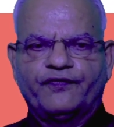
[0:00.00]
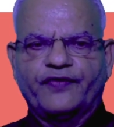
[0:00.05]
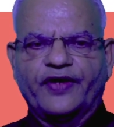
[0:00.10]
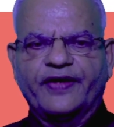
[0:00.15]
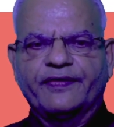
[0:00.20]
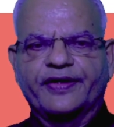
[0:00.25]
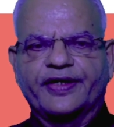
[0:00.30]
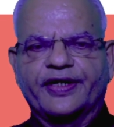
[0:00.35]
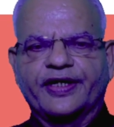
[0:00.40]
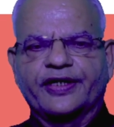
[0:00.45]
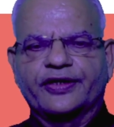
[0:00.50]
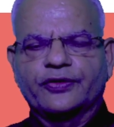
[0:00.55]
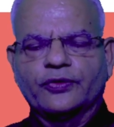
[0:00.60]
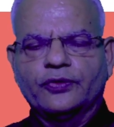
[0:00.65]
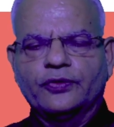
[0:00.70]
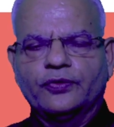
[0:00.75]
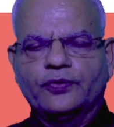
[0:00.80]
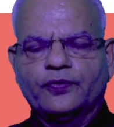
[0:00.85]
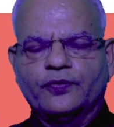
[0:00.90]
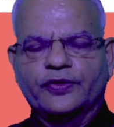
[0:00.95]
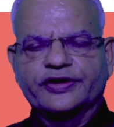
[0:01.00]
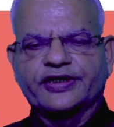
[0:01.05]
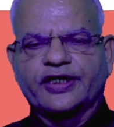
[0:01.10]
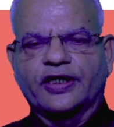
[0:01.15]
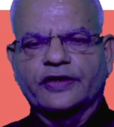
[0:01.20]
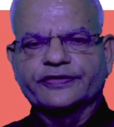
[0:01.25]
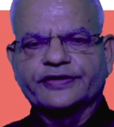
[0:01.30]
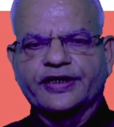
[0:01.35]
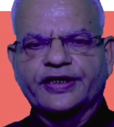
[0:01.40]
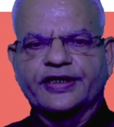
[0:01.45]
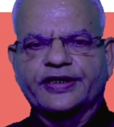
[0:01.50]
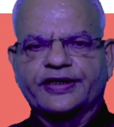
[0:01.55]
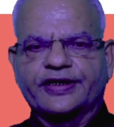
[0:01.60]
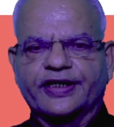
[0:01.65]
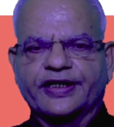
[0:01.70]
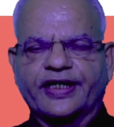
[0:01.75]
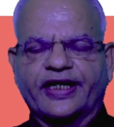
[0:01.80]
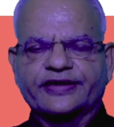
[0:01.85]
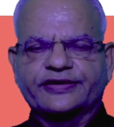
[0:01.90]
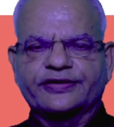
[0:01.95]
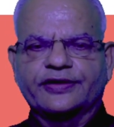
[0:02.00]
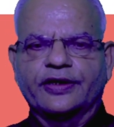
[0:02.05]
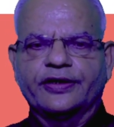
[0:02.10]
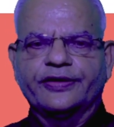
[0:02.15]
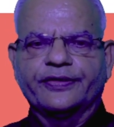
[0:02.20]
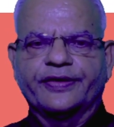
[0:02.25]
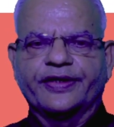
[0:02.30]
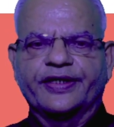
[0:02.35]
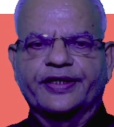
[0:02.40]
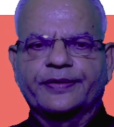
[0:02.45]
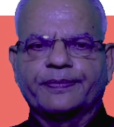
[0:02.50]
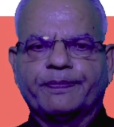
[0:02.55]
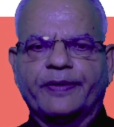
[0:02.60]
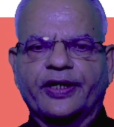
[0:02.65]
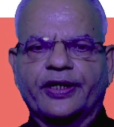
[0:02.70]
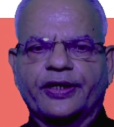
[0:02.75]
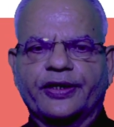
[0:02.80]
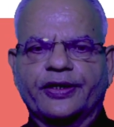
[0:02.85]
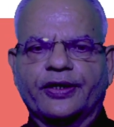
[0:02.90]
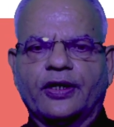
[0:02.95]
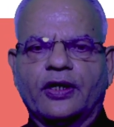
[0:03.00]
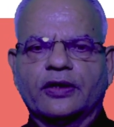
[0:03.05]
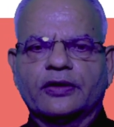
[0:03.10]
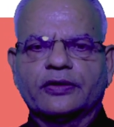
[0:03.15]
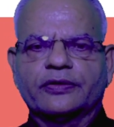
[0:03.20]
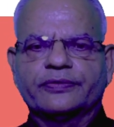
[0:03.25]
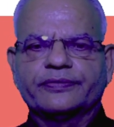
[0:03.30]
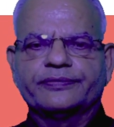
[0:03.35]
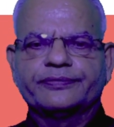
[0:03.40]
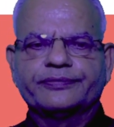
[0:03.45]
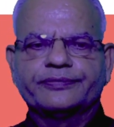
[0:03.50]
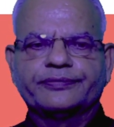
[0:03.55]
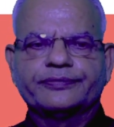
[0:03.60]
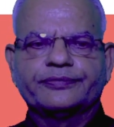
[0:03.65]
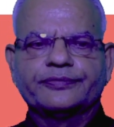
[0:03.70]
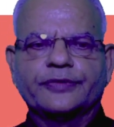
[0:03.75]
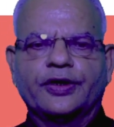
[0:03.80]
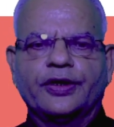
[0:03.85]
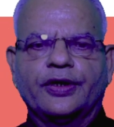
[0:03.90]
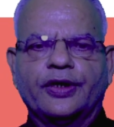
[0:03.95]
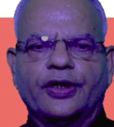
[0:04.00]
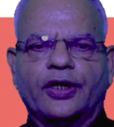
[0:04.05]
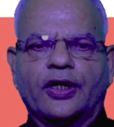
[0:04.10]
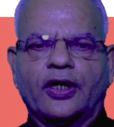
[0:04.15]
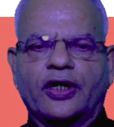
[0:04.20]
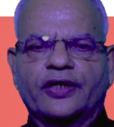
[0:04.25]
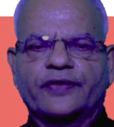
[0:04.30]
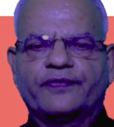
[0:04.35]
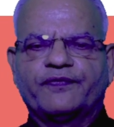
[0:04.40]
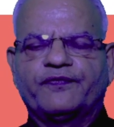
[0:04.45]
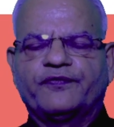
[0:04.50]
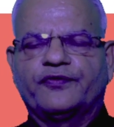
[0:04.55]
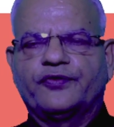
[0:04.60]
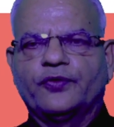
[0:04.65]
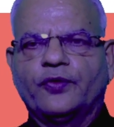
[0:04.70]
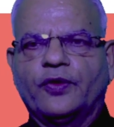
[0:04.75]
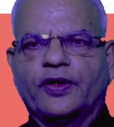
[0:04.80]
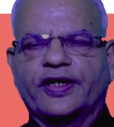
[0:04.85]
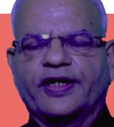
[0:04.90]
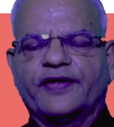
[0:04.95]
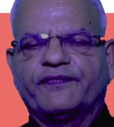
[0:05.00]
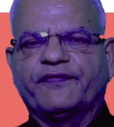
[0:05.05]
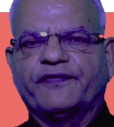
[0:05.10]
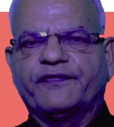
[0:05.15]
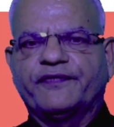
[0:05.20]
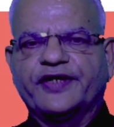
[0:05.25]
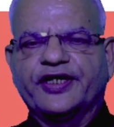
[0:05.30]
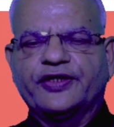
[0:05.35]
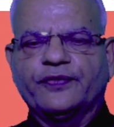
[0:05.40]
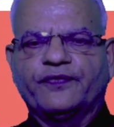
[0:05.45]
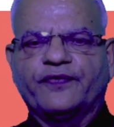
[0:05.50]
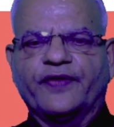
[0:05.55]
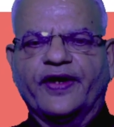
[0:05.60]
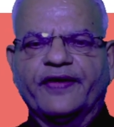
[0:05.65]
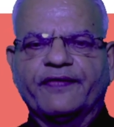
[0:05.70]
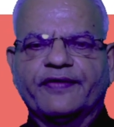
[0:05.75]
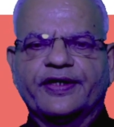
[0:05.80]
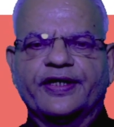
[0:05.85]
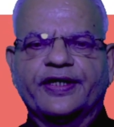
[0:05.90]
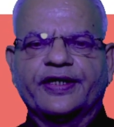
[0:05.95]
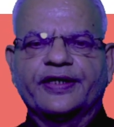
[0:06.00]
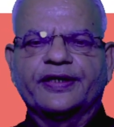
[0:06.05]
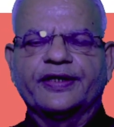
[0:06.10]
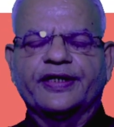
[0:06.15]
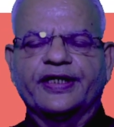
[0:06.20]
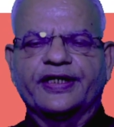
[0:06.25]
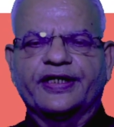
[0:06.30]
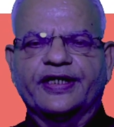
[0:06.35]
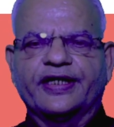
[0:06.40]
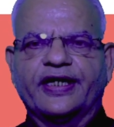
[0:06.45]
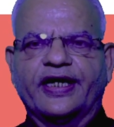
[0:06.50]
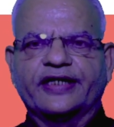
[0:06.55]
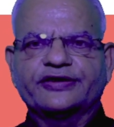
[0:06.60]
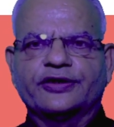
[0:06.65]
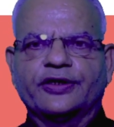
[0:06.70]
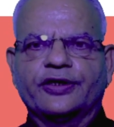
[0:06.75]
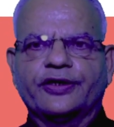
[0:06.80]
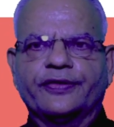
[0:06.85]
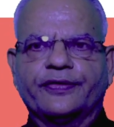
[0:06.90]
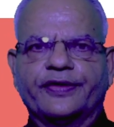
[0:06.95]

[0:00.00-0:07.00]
500 to 1000 international unit per dog, or 250 to 500 international